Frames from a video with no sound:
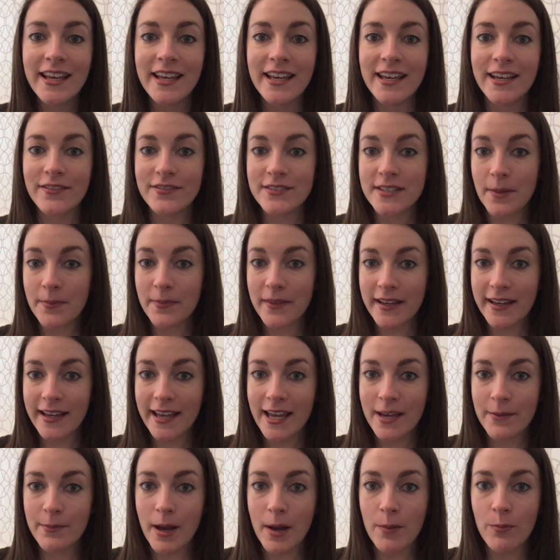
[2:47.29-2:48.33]
if something
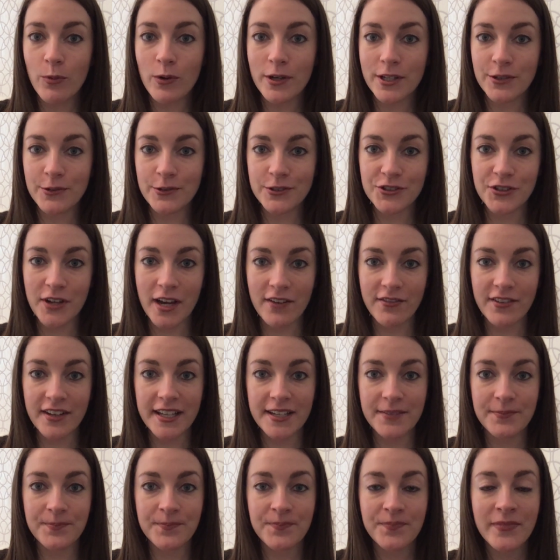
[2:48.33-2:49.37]
came up while you were
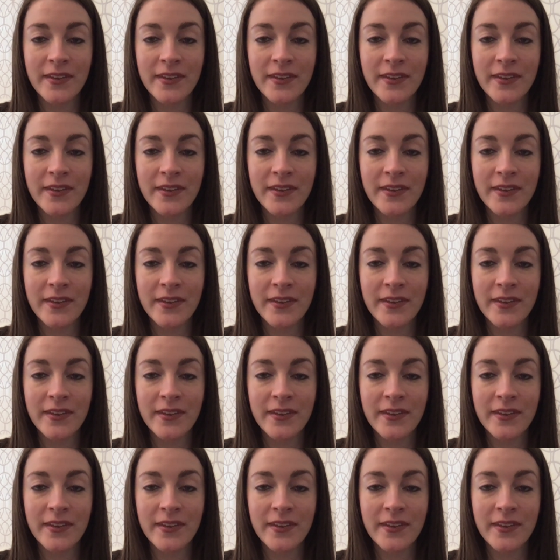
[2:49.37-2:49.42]
traveling.